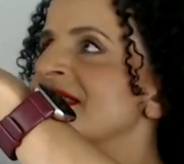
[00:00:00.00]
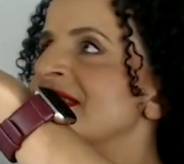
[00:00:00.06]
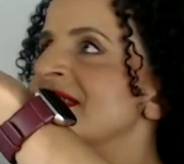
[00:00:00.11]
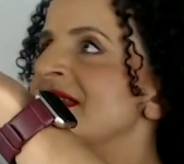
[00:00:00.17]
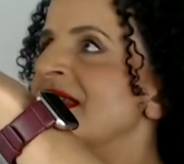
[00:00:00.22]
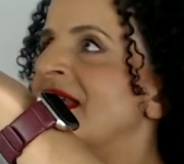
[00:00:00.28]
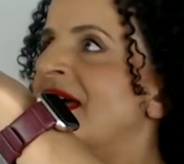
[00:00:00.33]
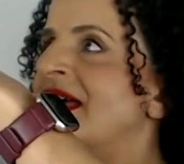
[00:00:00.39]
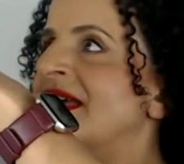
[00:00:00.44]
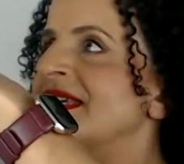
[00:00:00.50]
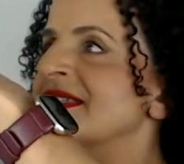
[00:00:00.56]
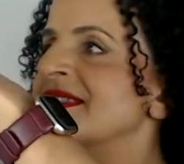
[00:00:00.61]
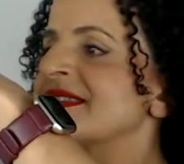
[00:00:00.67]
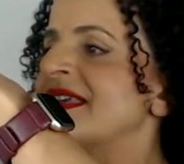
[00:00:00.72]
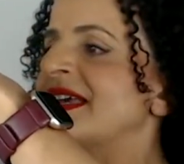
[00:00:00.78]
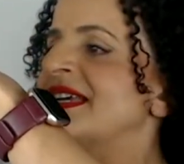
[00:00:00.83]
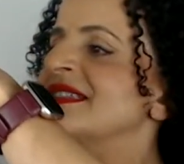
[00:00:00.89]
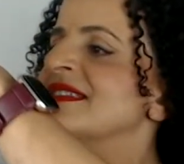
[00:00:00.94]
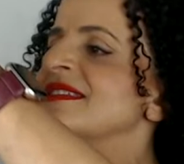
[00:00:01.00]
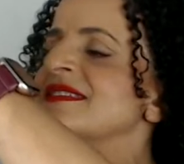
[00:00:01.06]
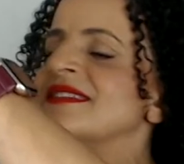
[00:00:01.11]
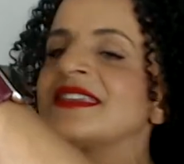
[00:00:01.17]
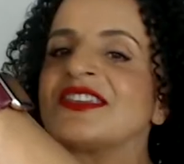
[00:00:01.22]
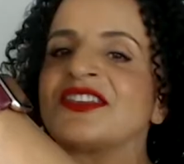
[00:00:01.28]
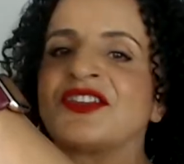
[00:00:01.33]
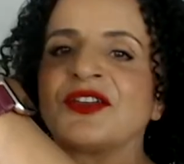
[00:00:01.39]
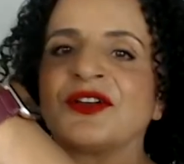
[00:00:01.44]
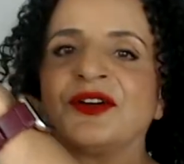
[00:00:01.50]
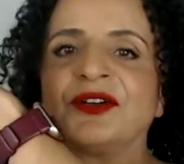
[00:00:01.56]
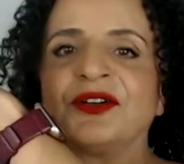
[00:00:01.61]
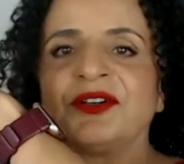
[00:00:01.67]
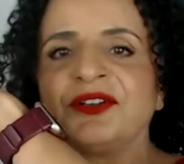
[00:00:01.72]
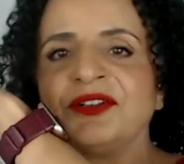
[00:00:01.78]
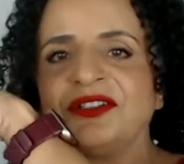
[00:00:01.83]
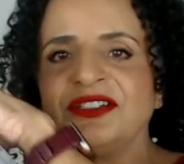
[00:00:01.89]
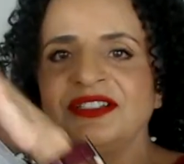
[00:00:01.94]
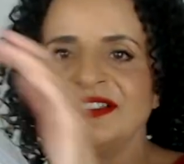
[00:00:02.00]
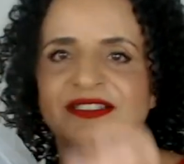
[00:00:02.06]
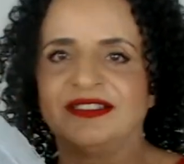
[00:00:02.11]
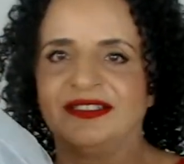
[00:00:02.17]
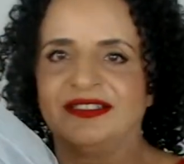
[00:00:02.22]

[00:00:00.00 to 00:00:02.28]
it's nice and secure,